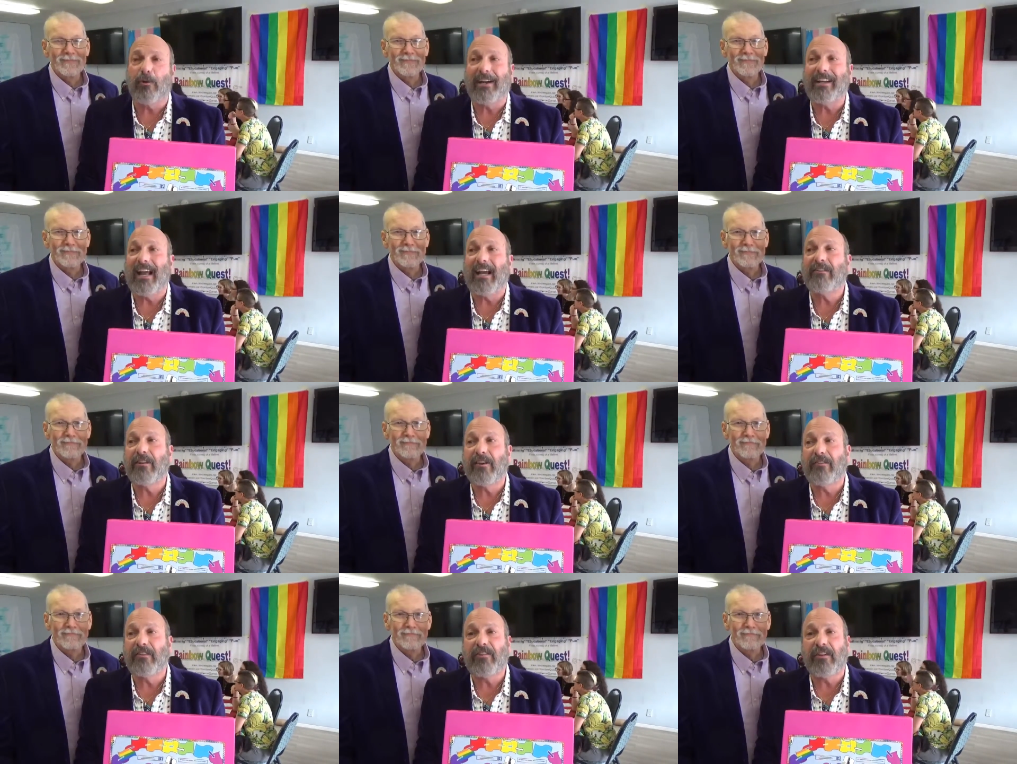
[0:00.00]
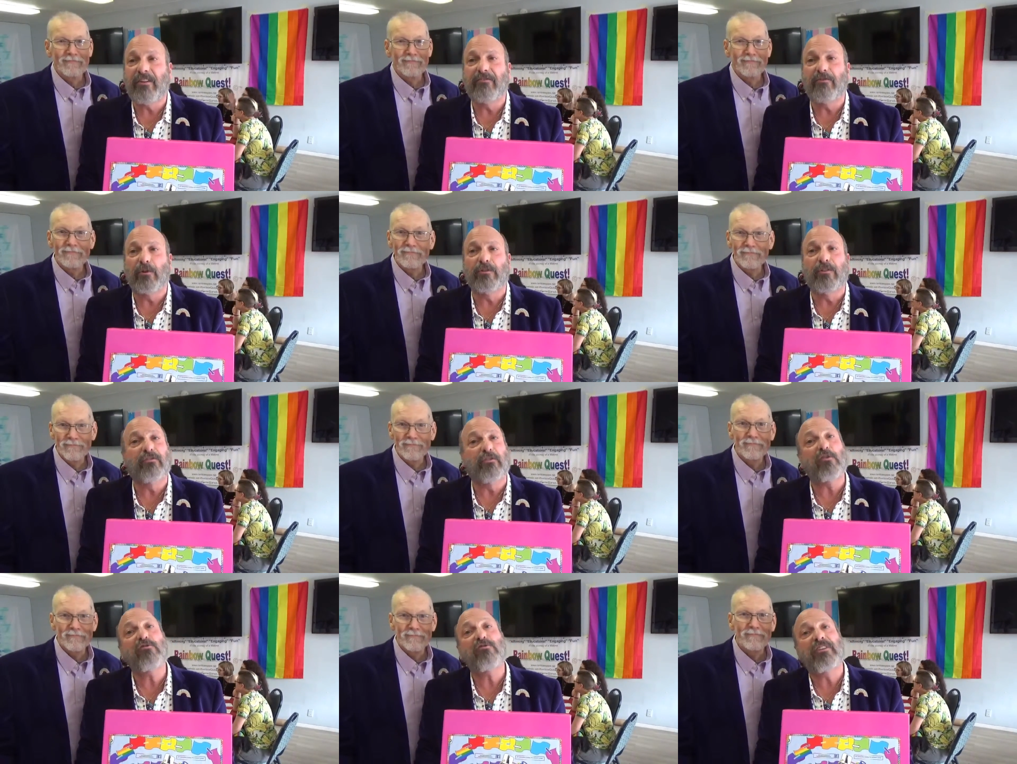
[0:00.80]
Speaker 1: a great activity for
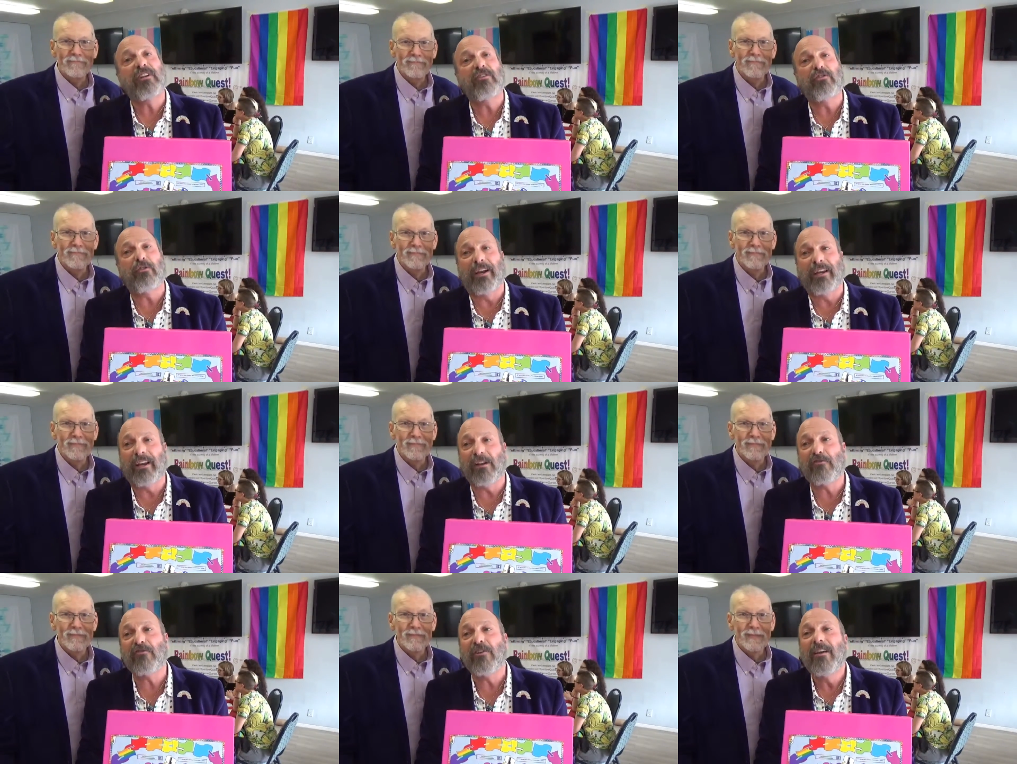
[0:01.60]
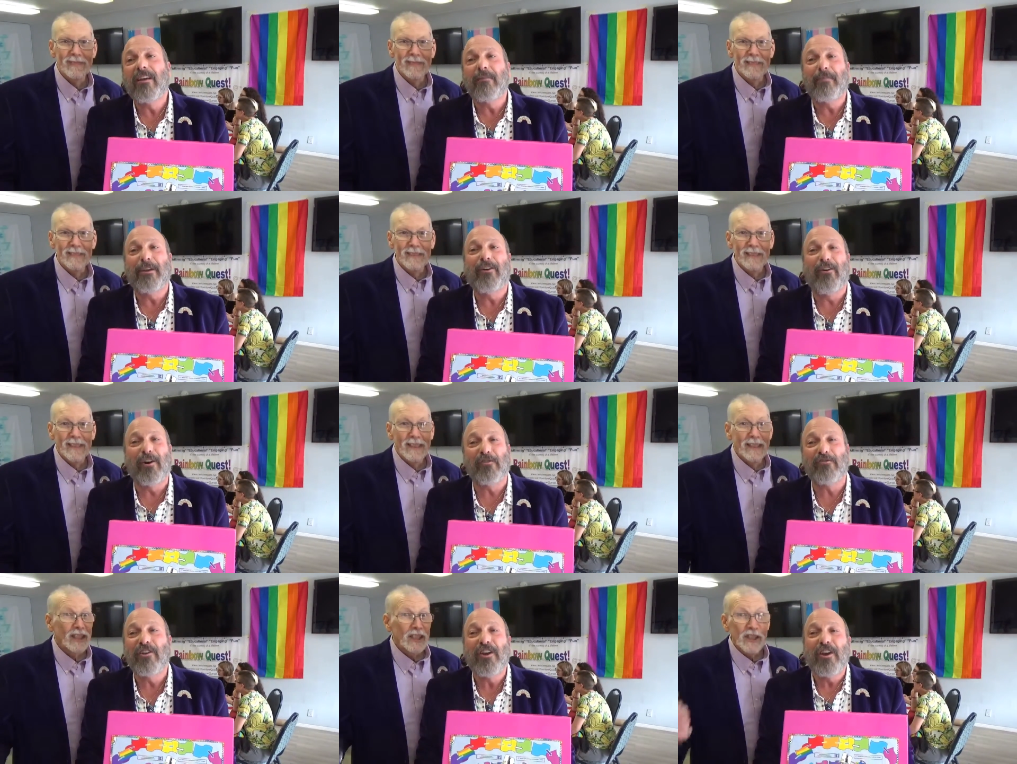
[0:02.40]
diversity trainings
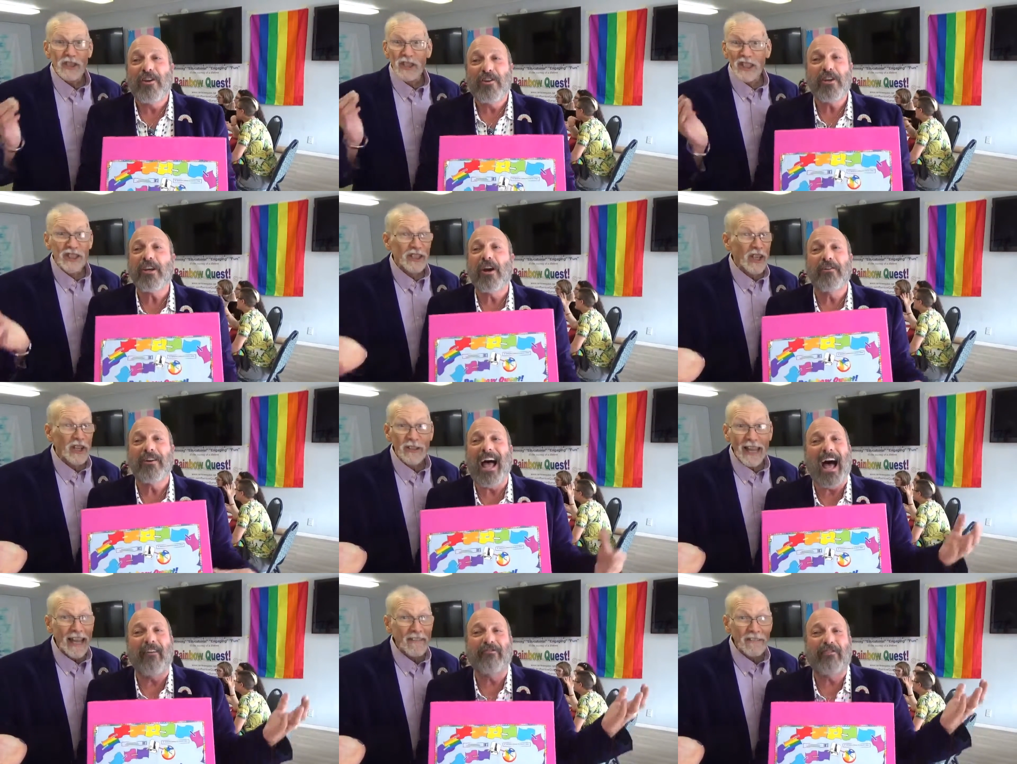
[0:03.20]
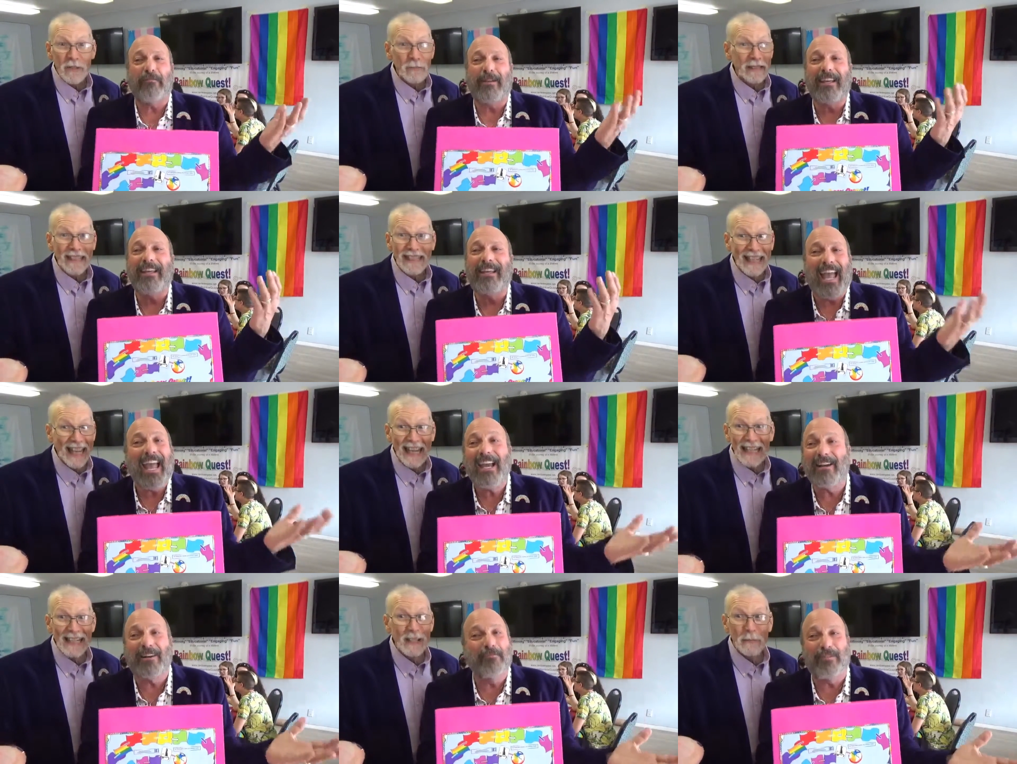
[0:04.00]
because you, you don't, don't, have, have to, be, be
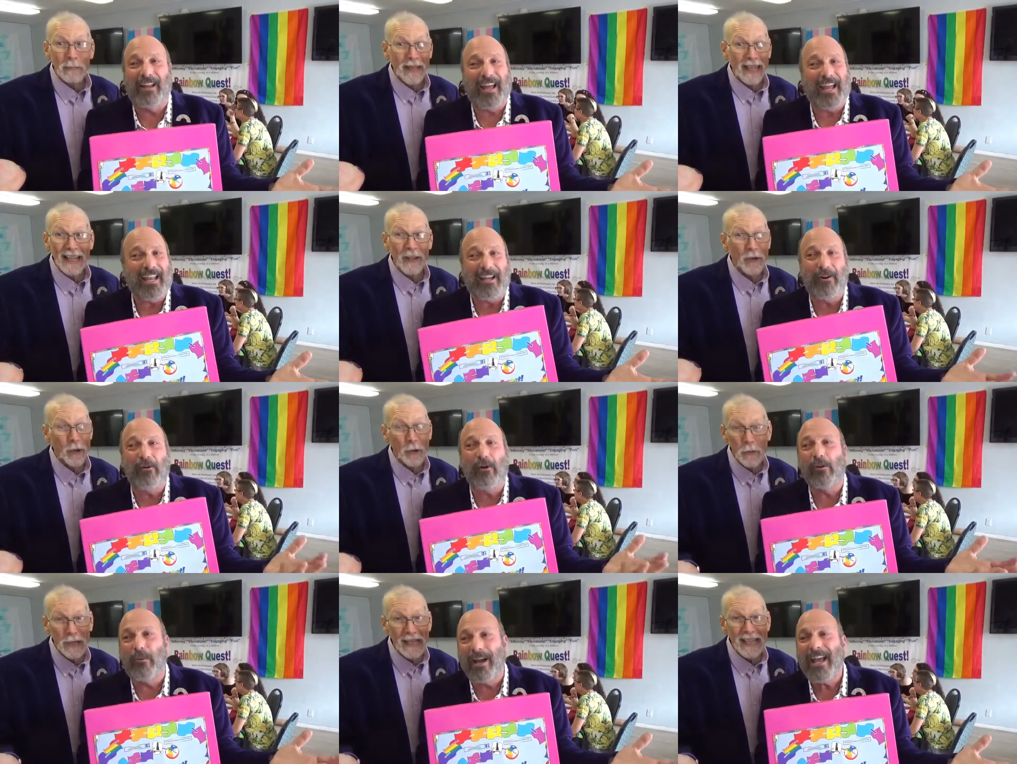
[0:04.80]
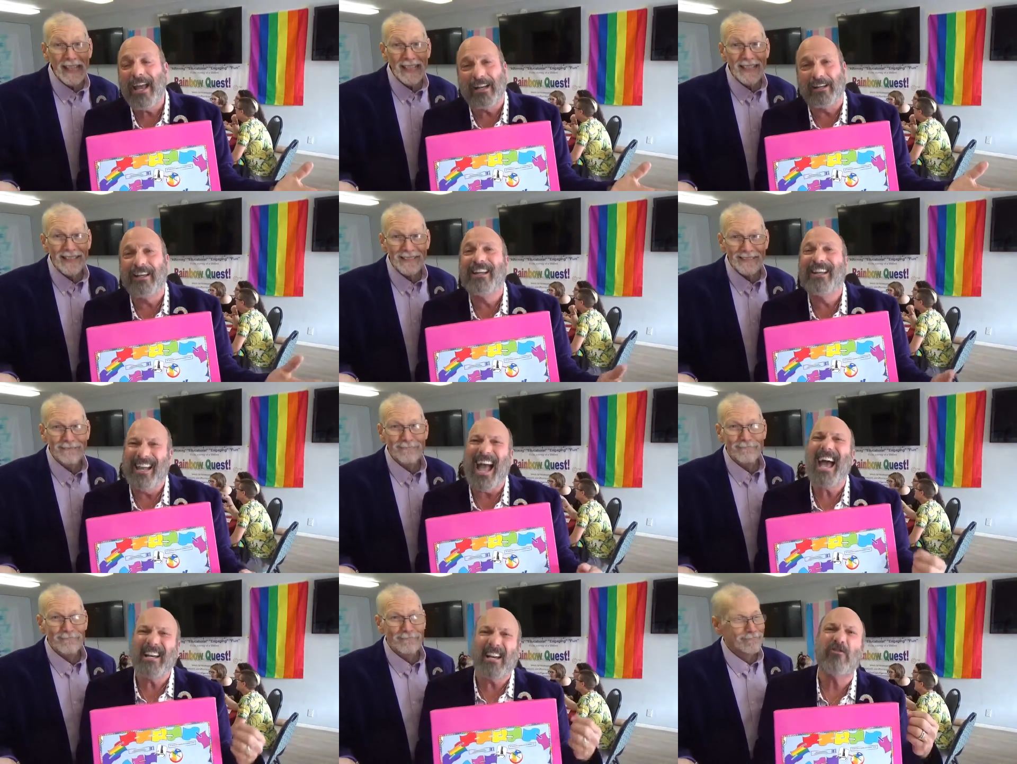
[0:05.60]
gay, gay to play, or win. win.
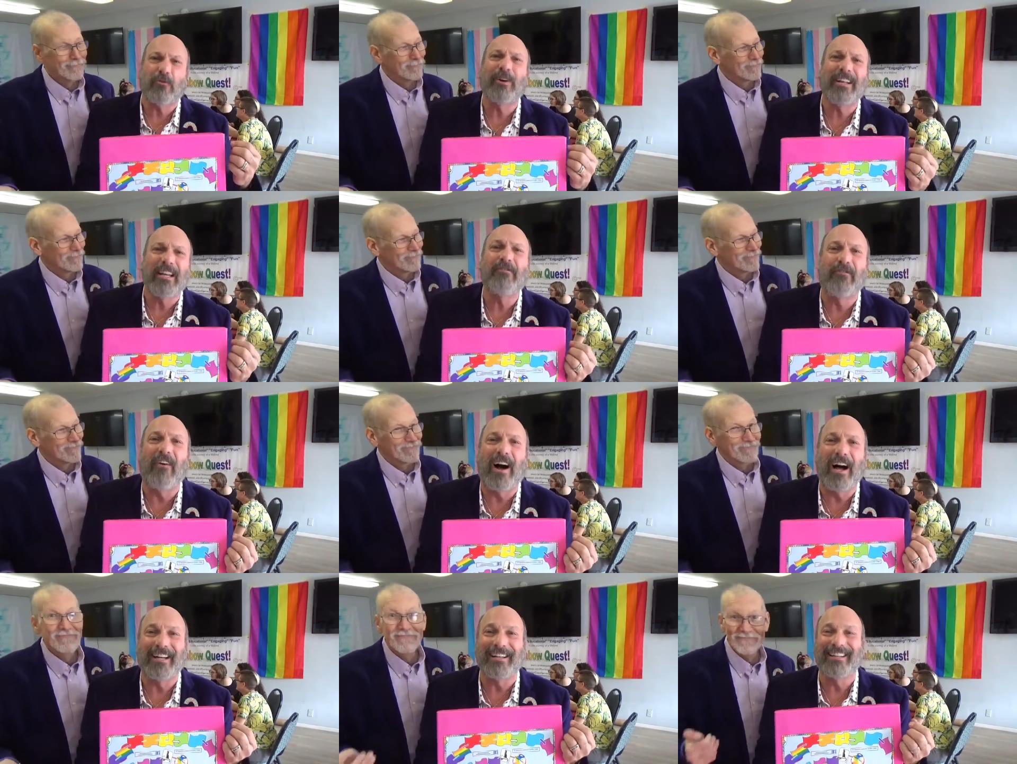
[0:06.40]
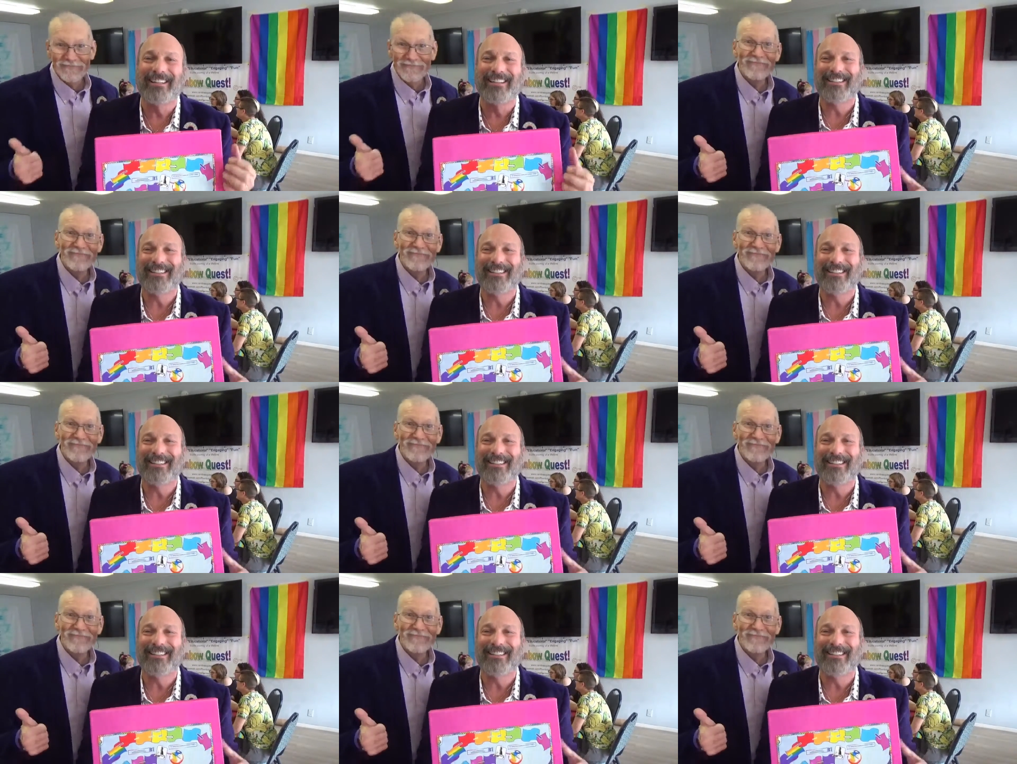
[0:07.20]
And it's really fun.